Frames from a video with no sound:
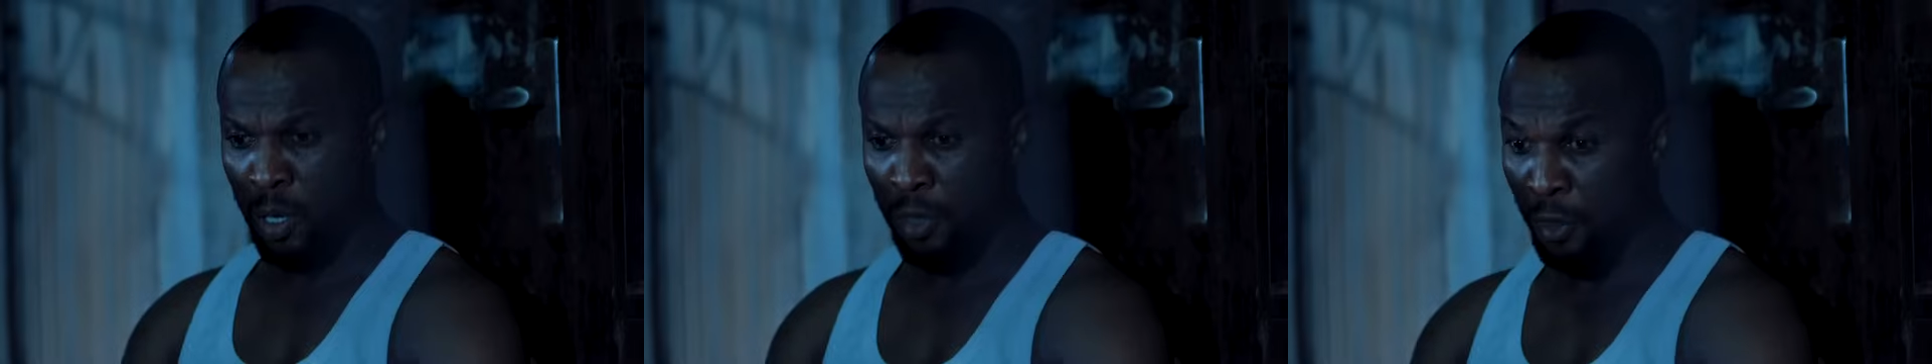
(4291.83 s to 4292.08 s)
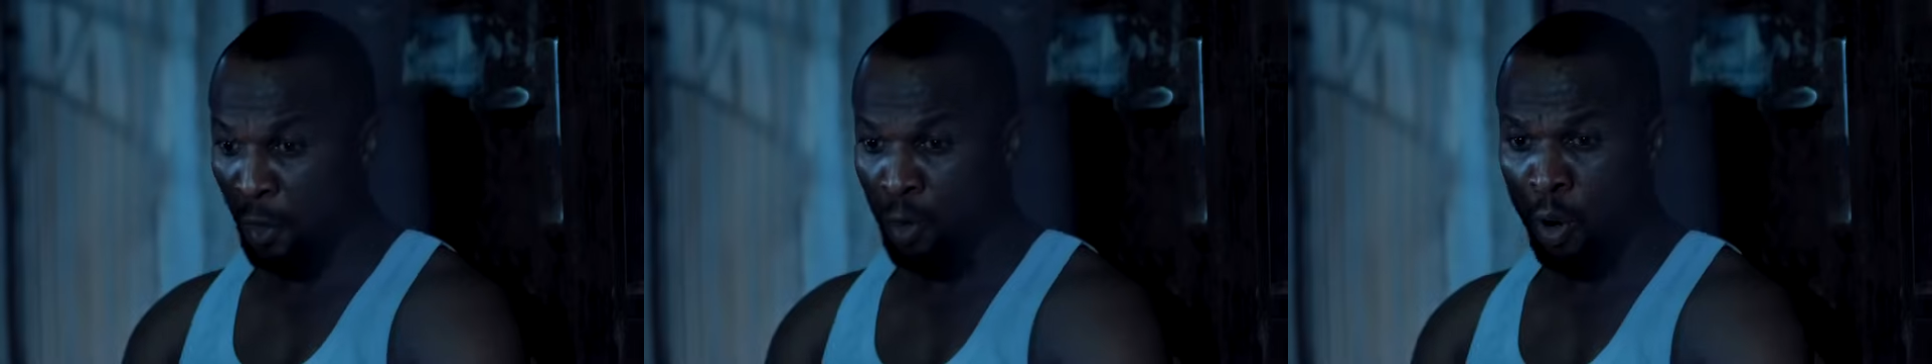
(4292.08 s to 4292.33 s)

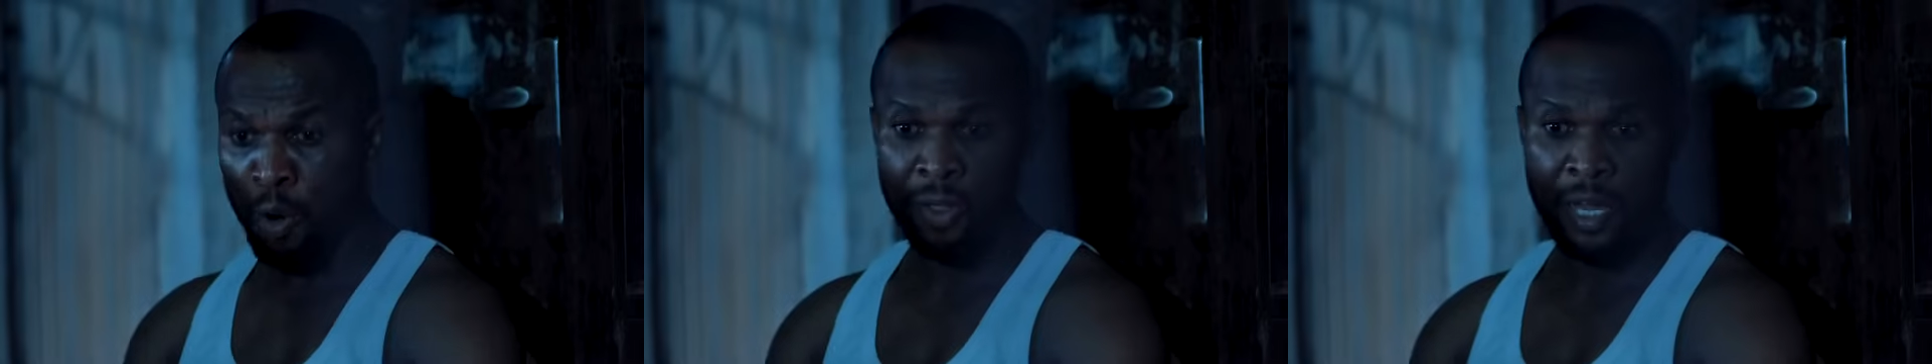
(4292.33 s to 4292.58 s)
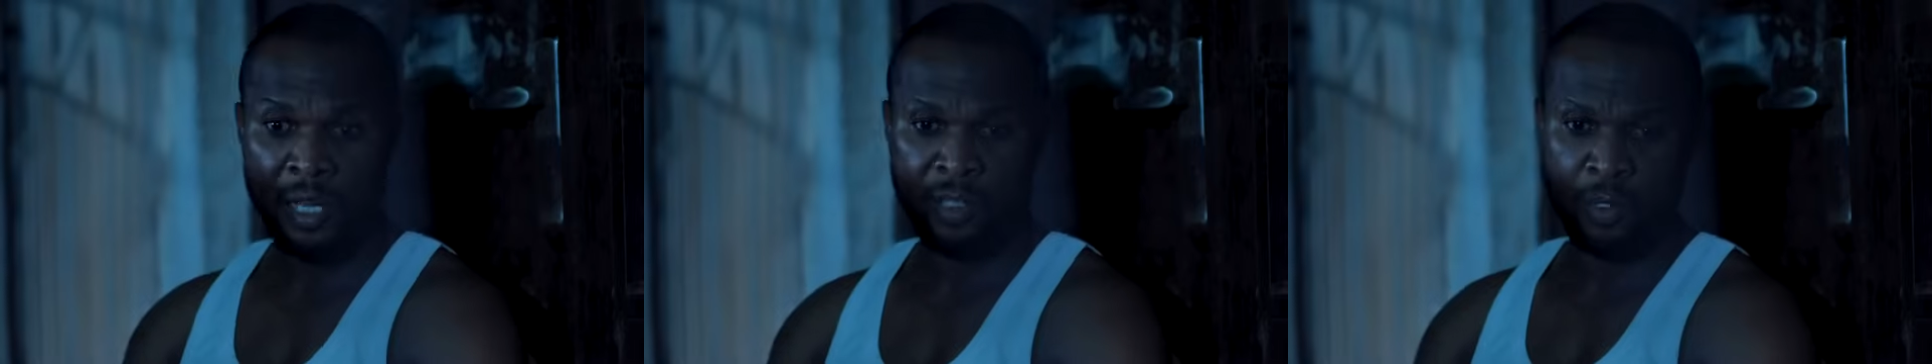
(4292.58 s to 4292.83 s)
threw all
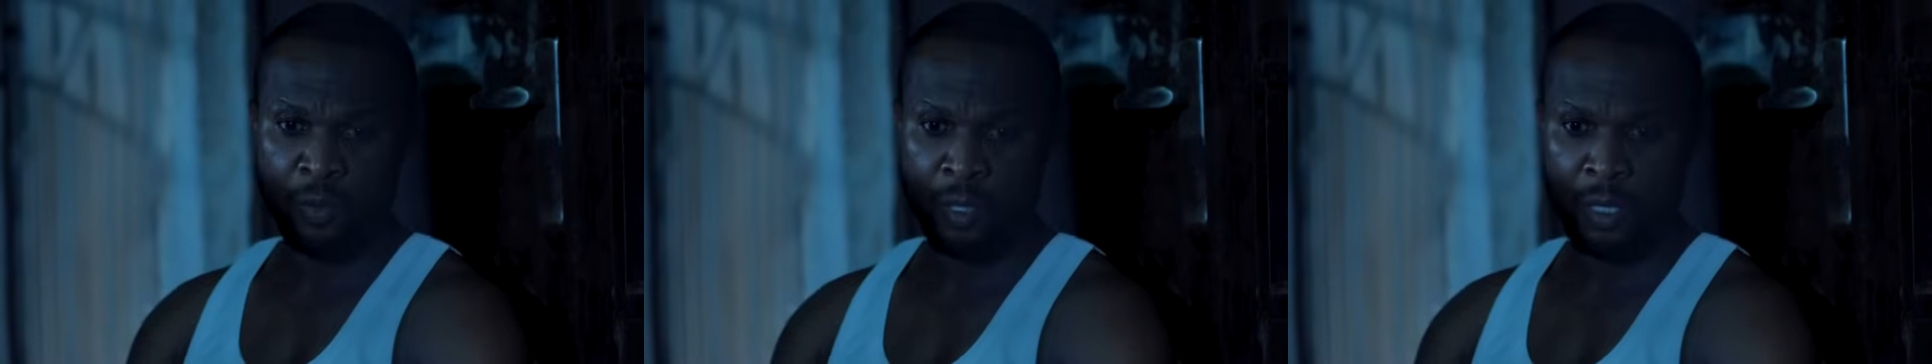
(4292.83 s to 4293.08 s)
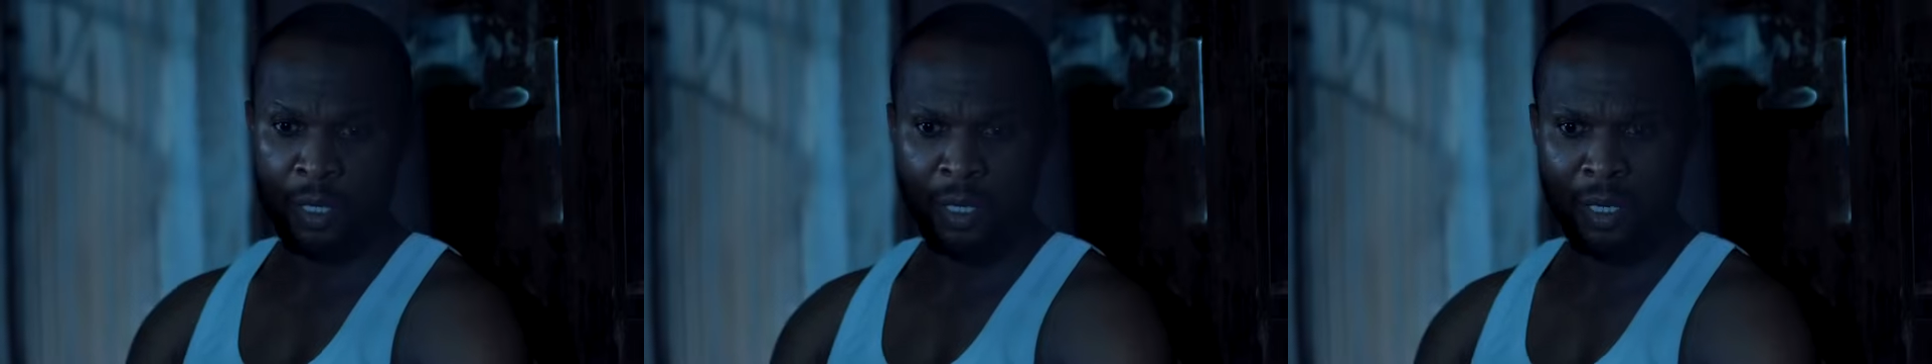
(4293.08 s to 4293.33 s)
that
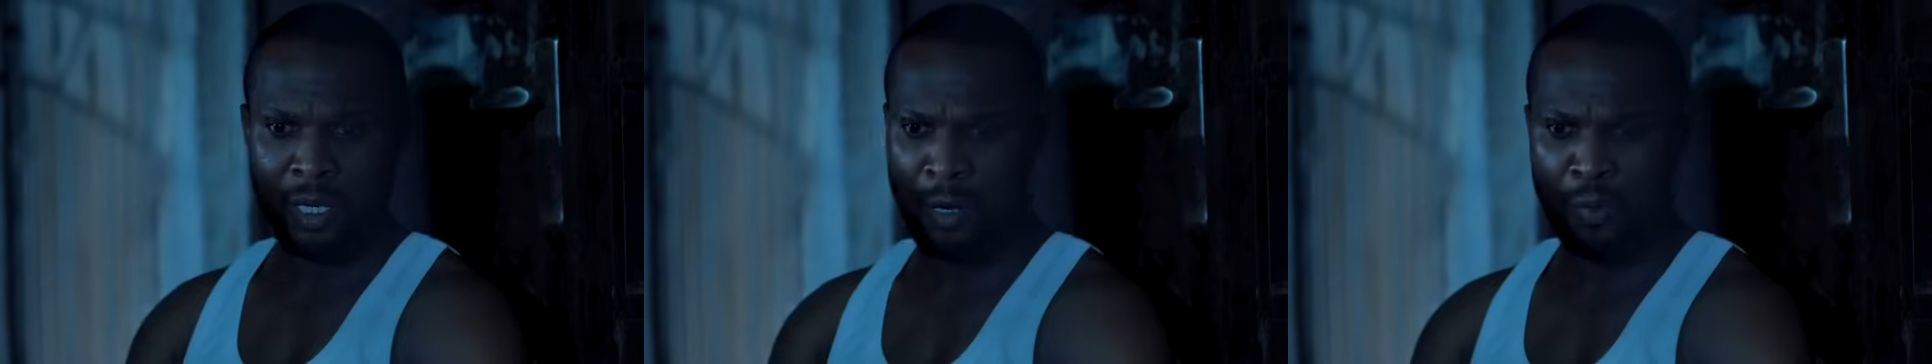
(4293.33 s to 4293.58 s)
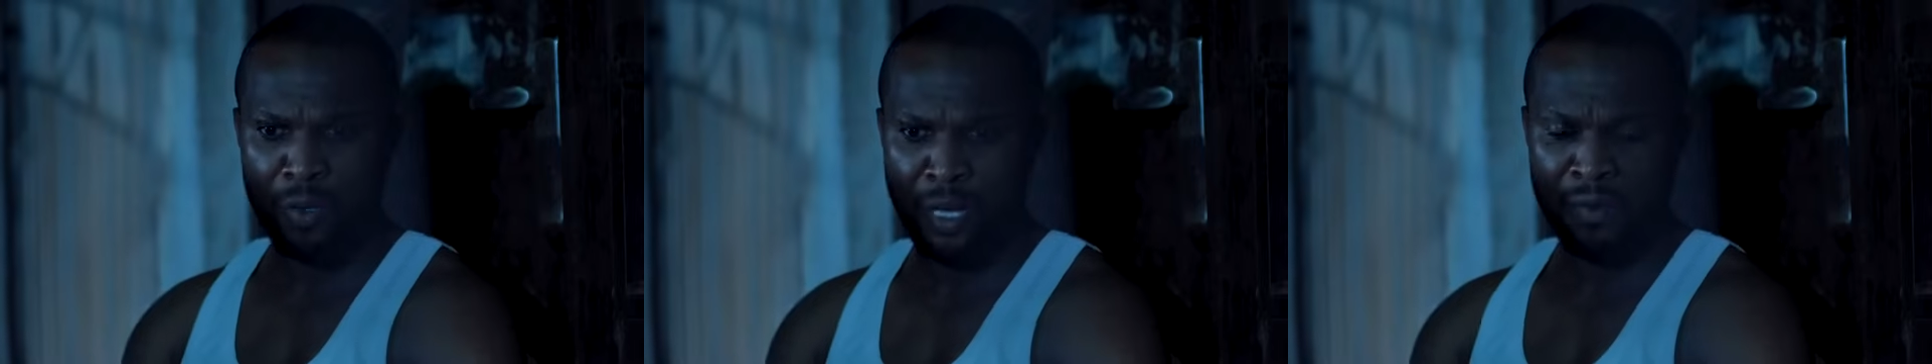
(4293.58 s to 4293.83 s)
away
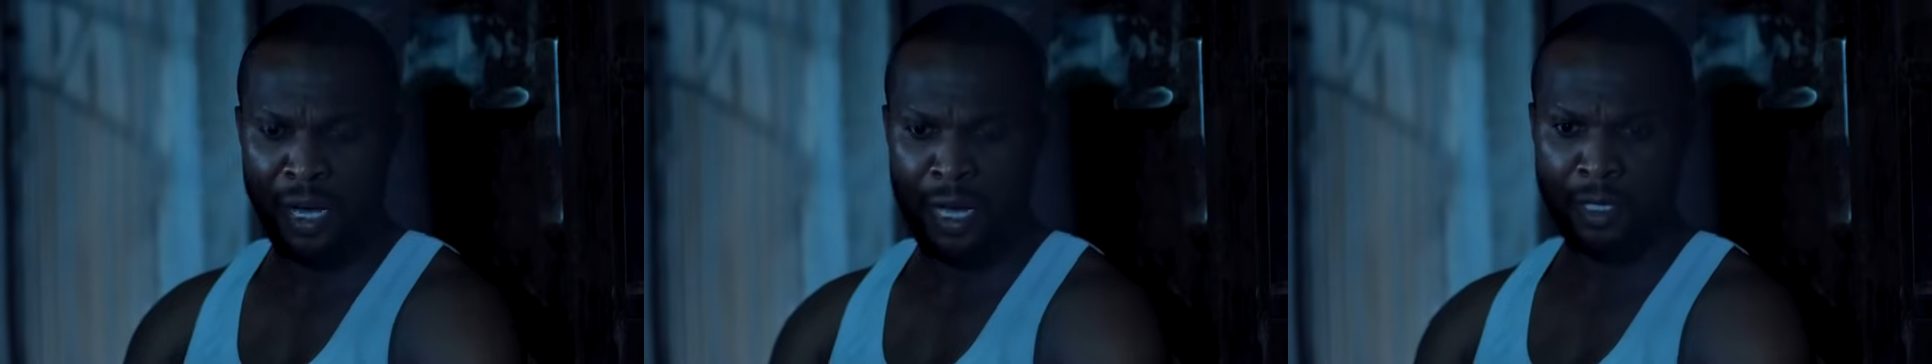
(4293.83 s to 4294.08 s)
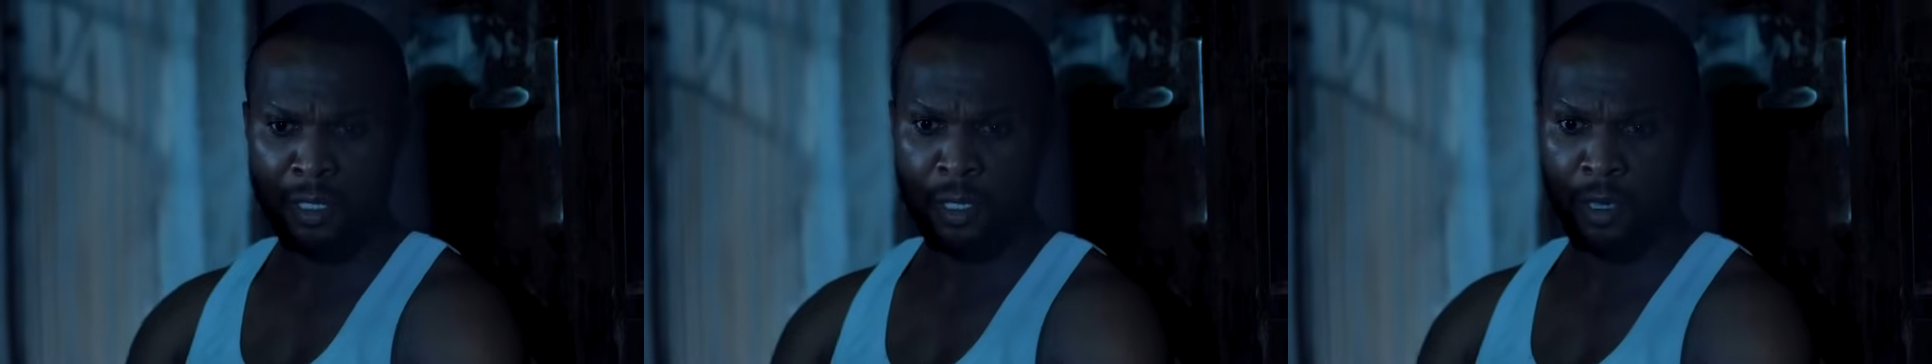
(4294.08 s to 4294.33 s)
like we never
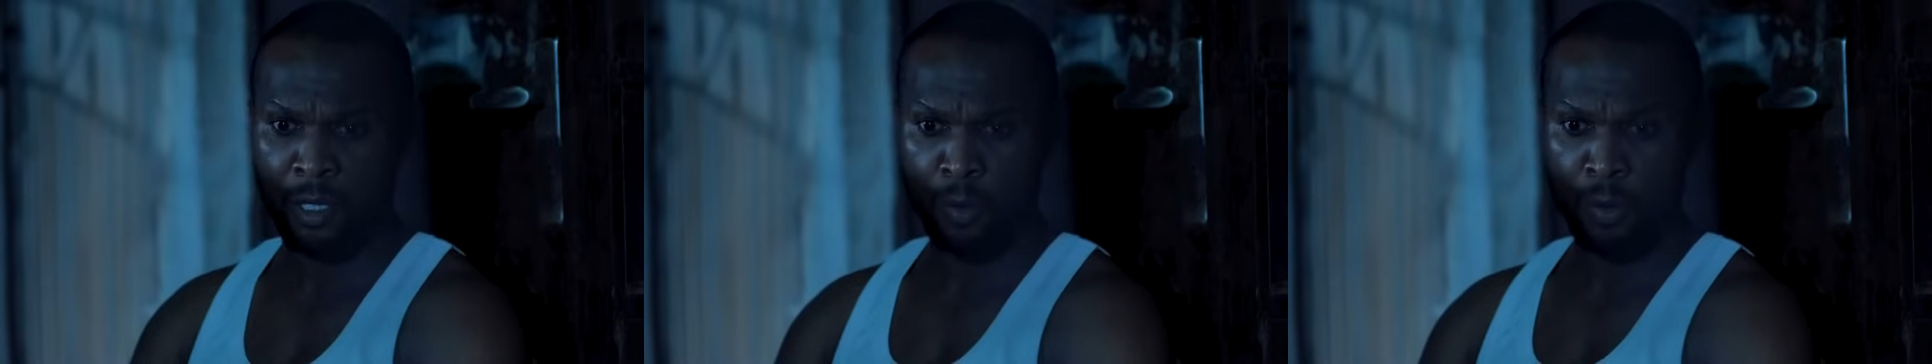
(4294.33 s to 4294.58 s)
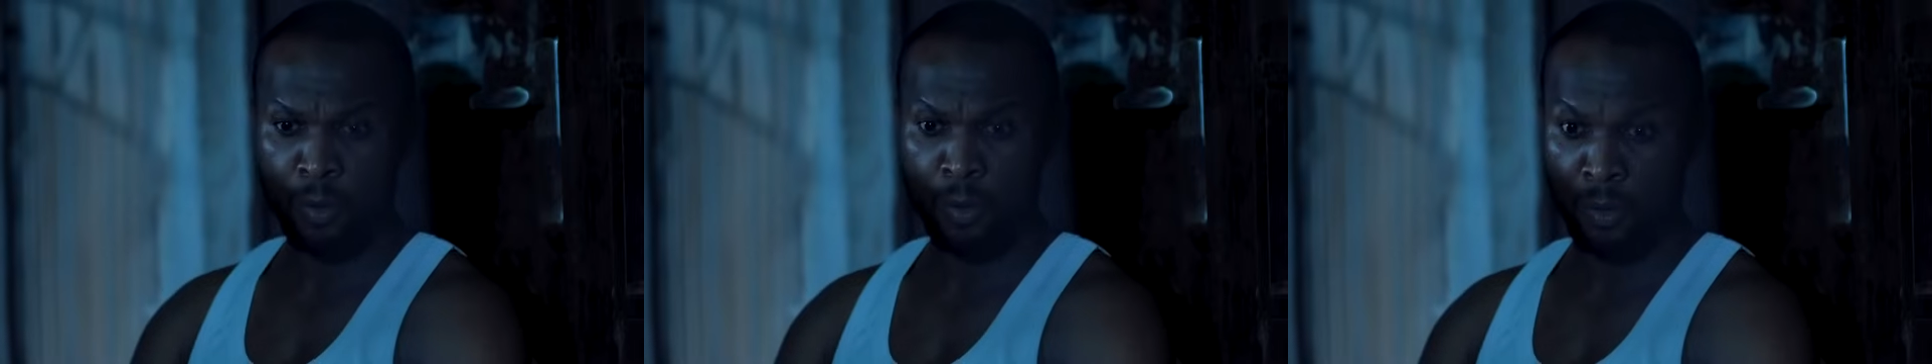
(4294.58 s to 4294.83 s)
had anything
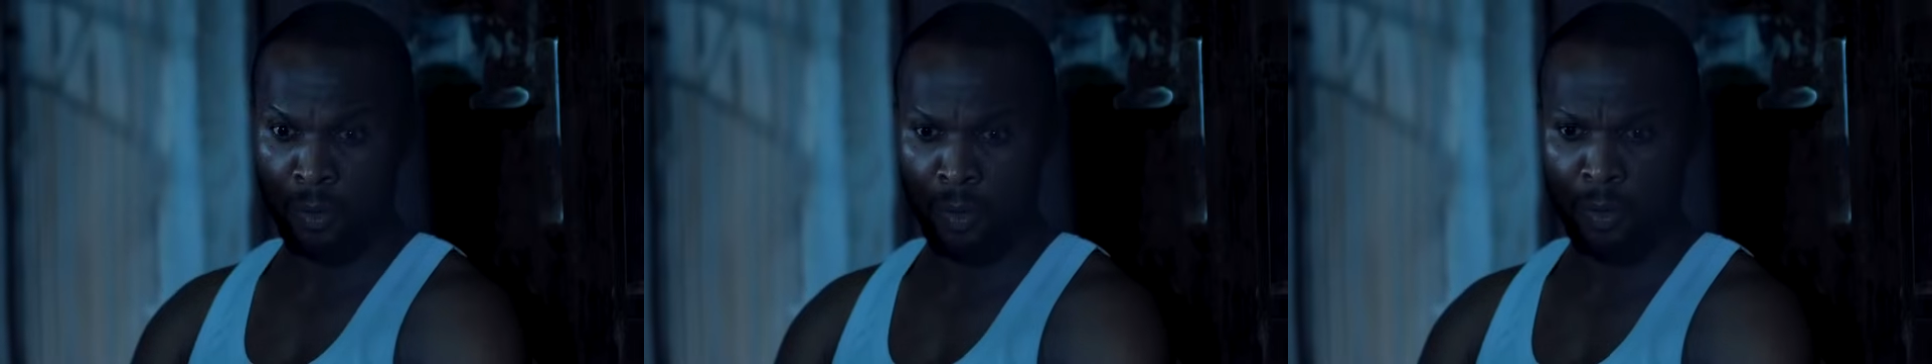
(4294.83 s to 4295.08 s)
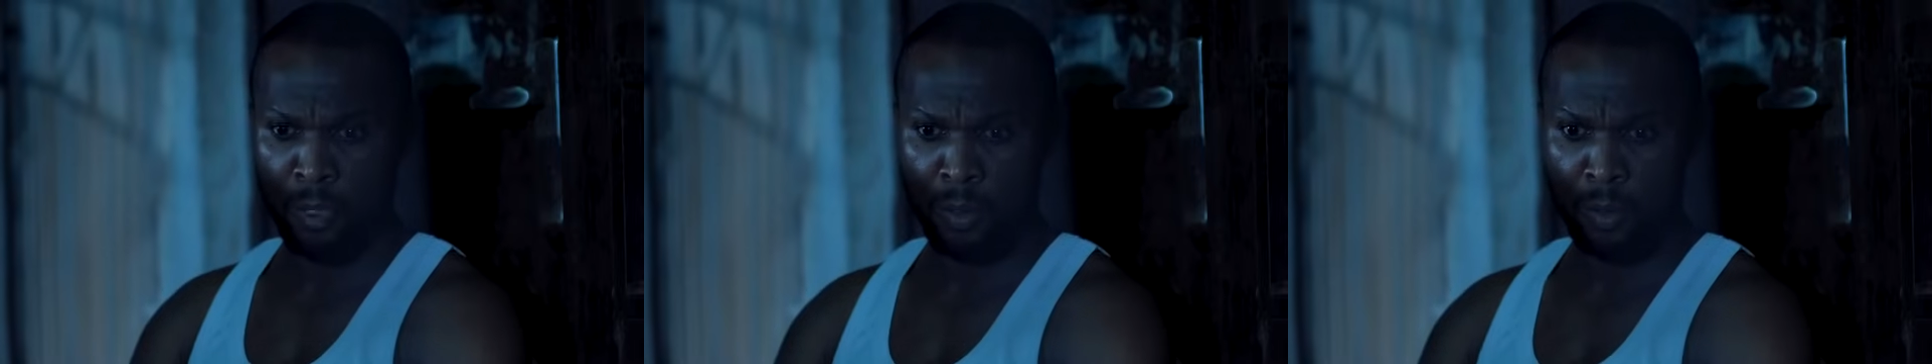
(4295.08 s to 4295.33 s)

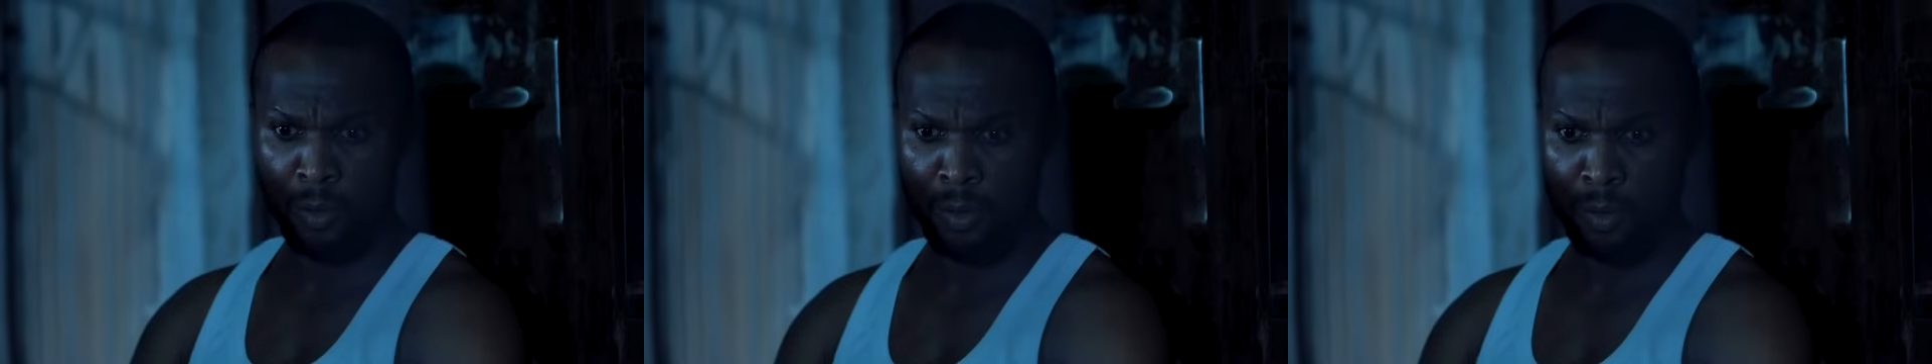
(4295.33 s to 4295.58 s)
going on.